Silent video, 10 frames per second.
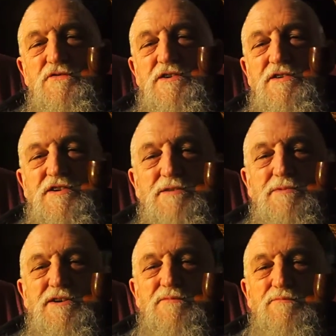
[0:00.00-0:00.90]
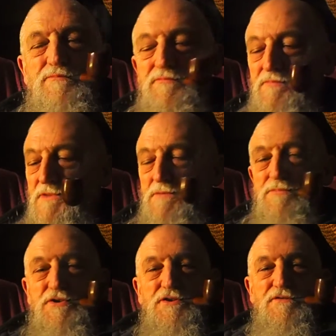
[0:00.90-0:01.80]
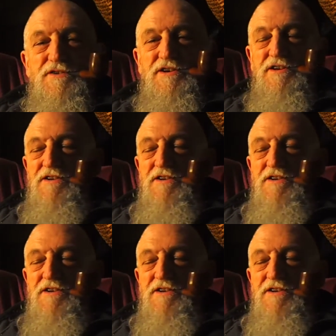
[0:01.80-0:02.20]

fancied a bit of pure Virginia